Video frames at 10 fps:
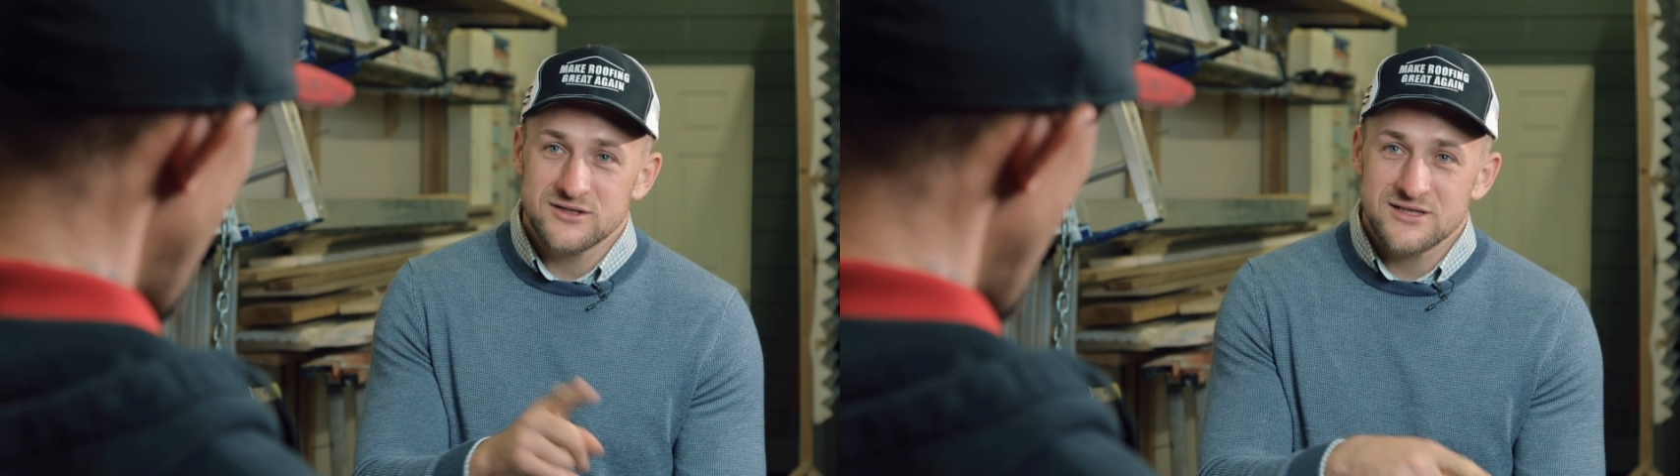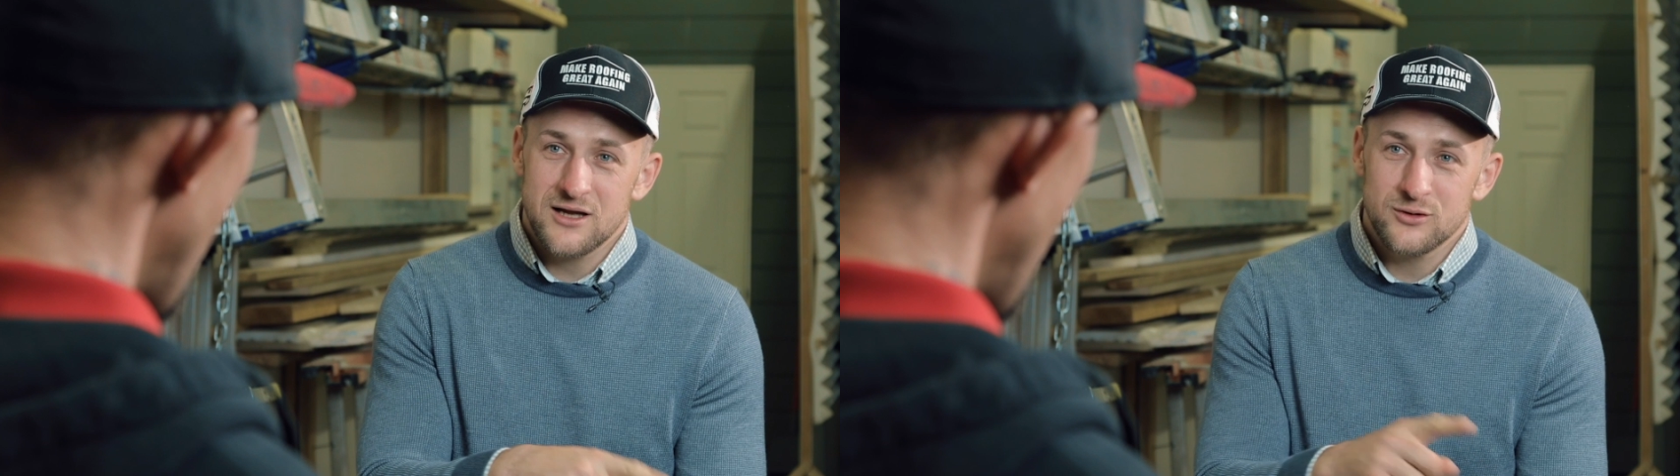
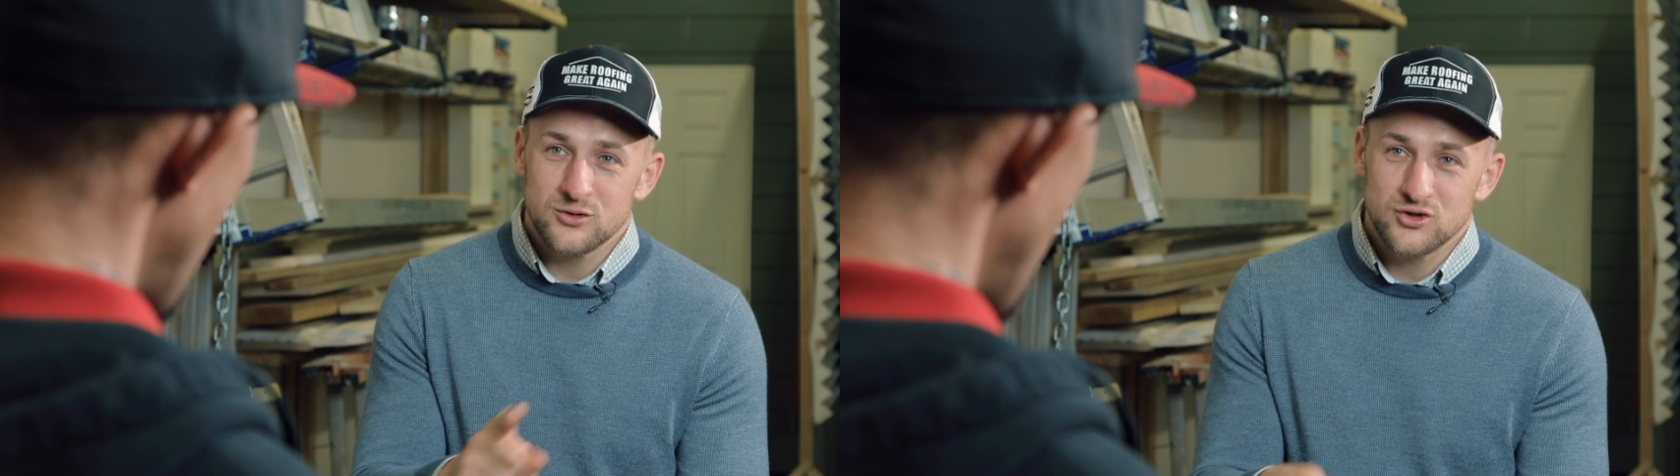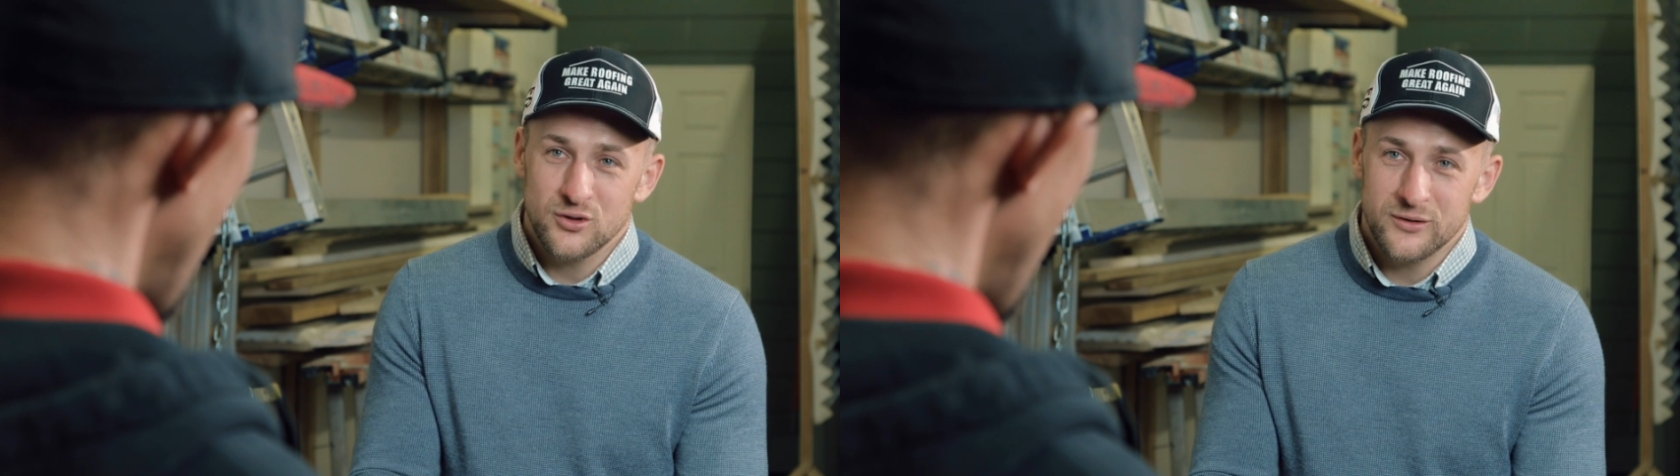son
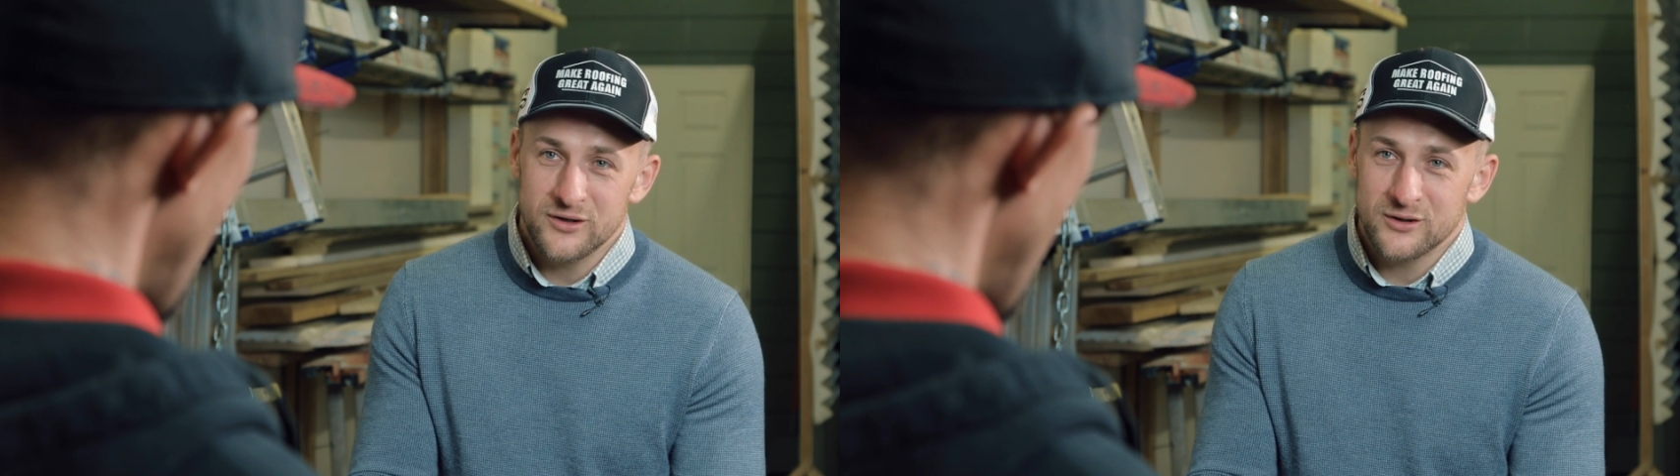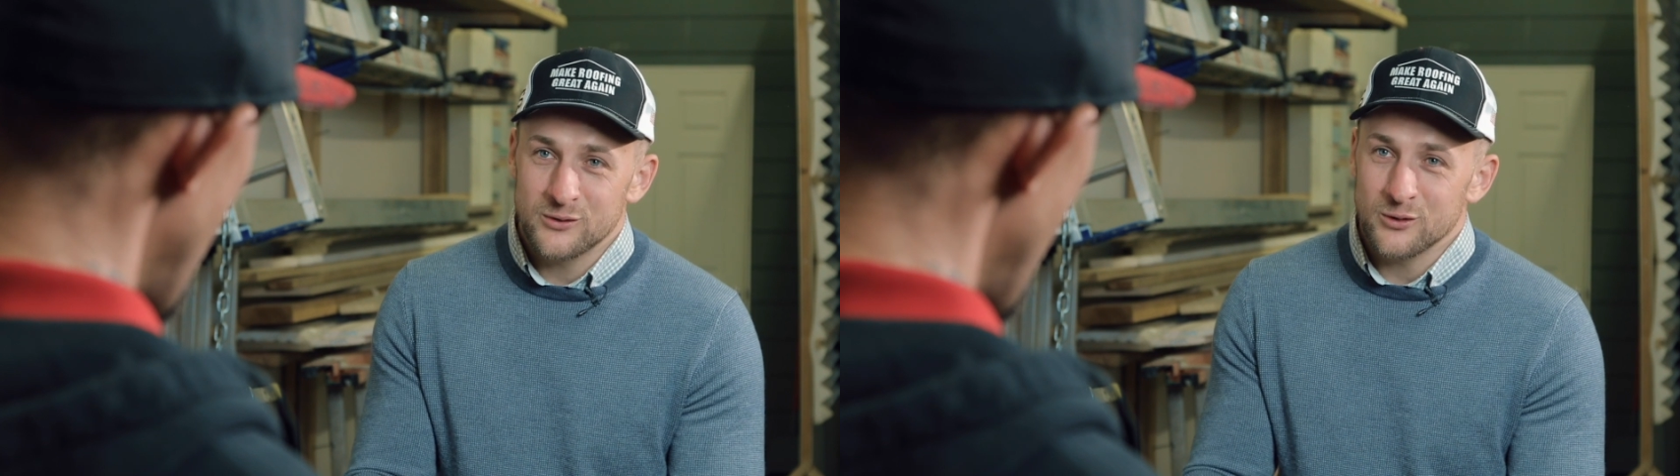to join
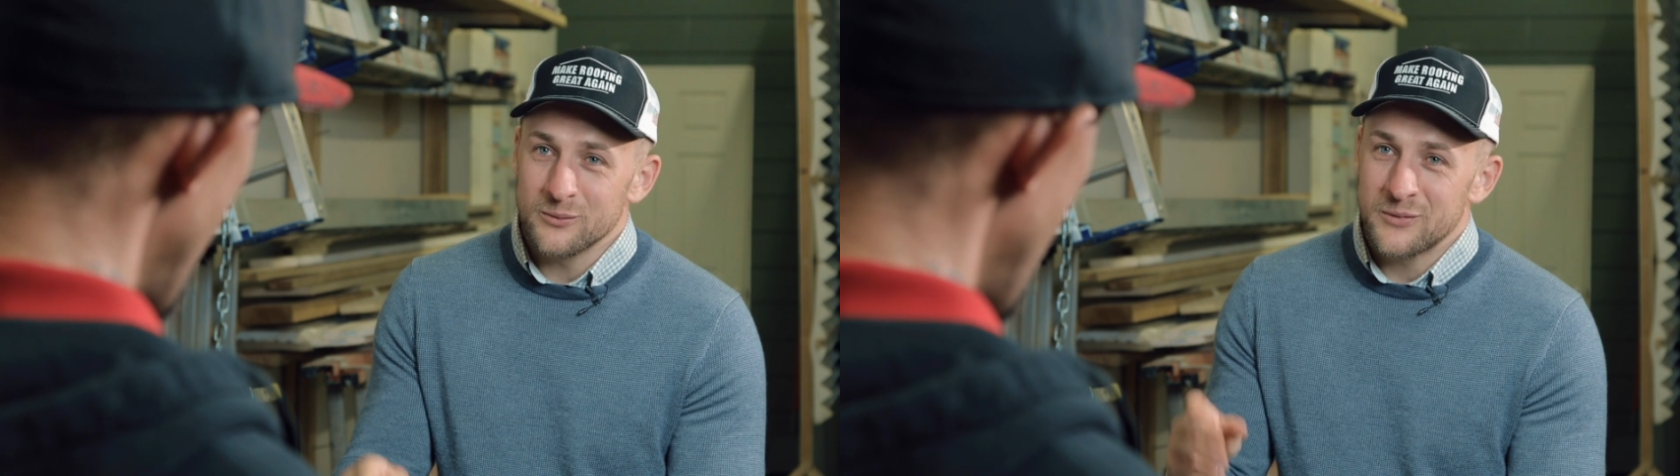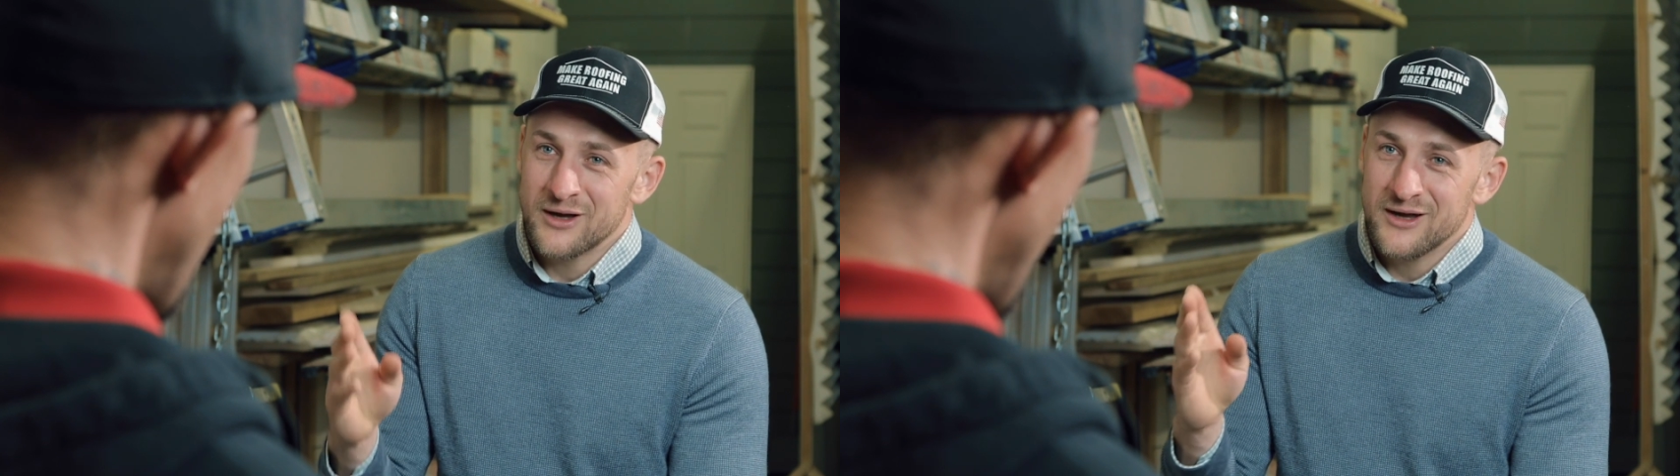that
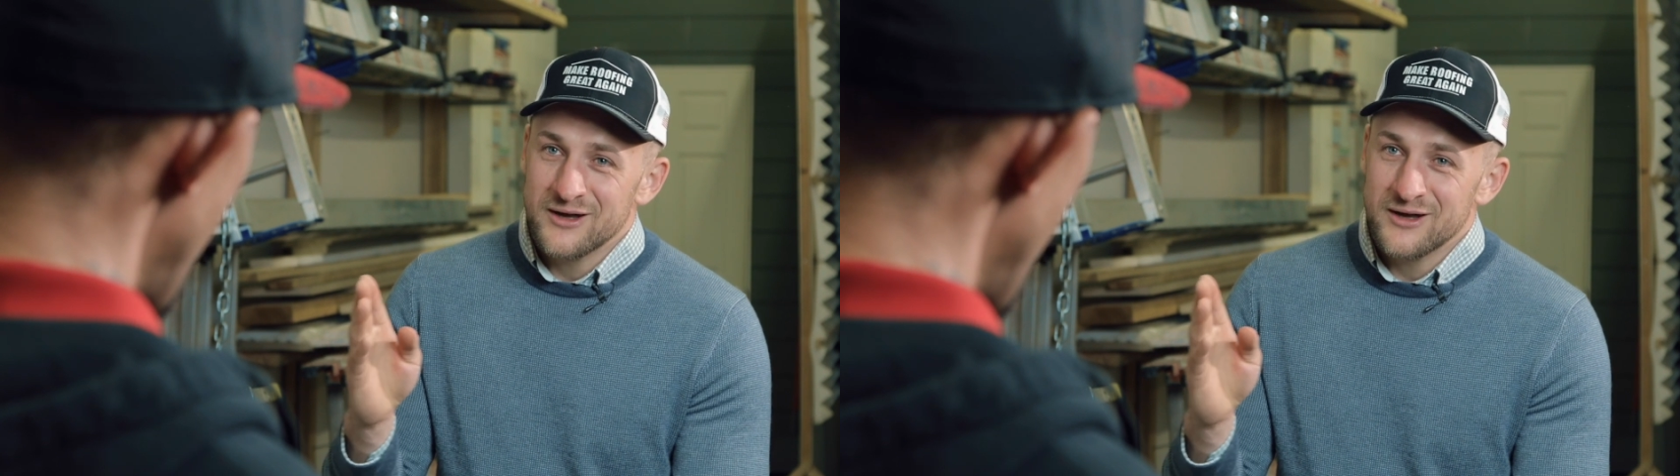group.